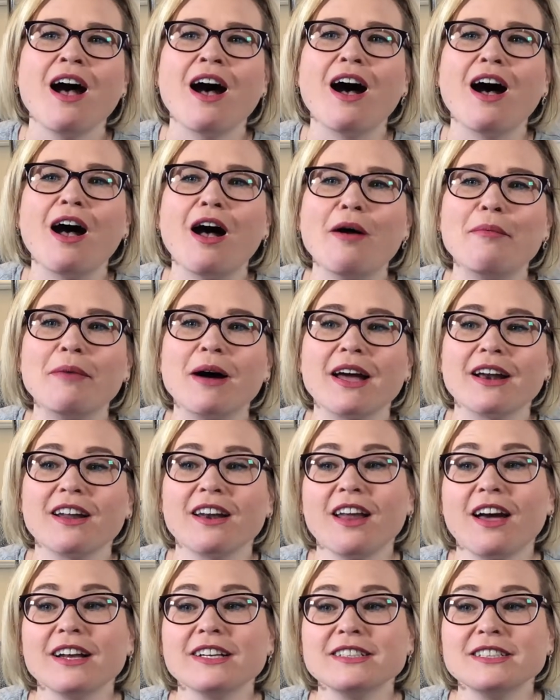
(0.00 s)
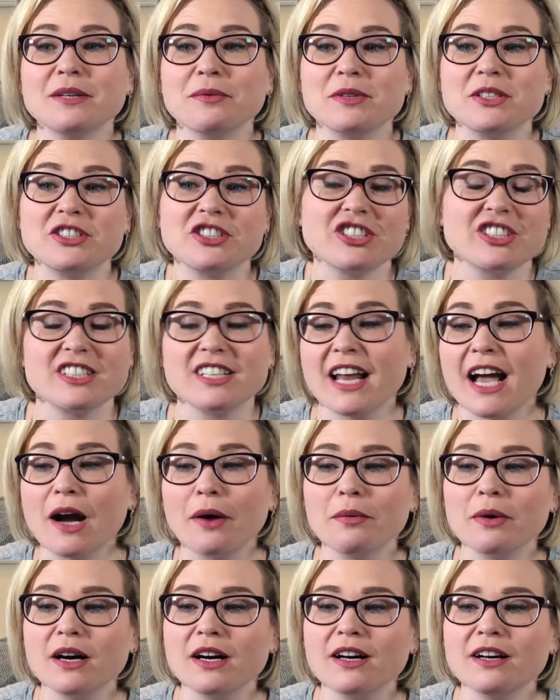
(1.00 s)
And I liked it was just an
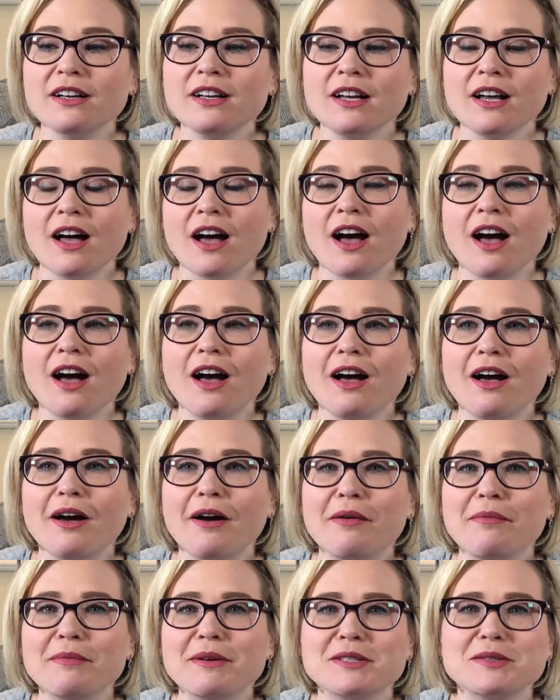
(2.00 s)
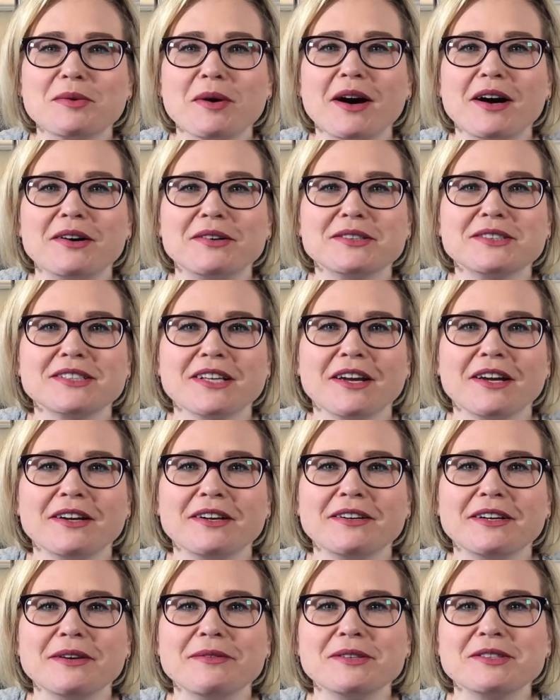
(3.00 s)
hour as well, so
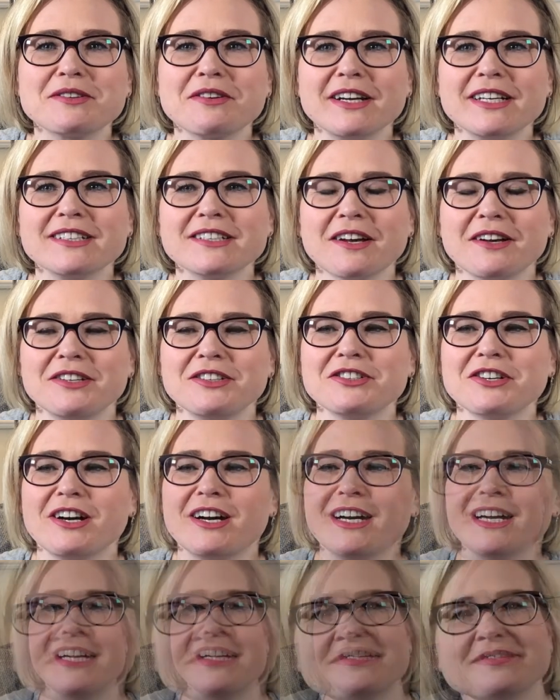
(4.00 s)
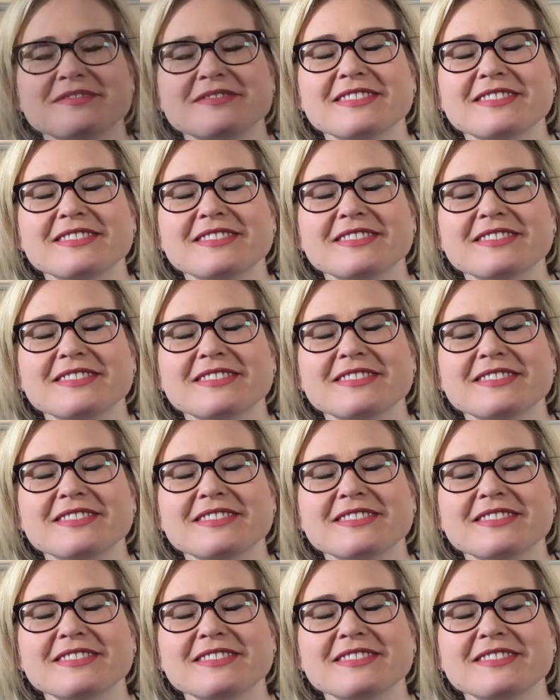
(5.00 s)
it was great to go and try.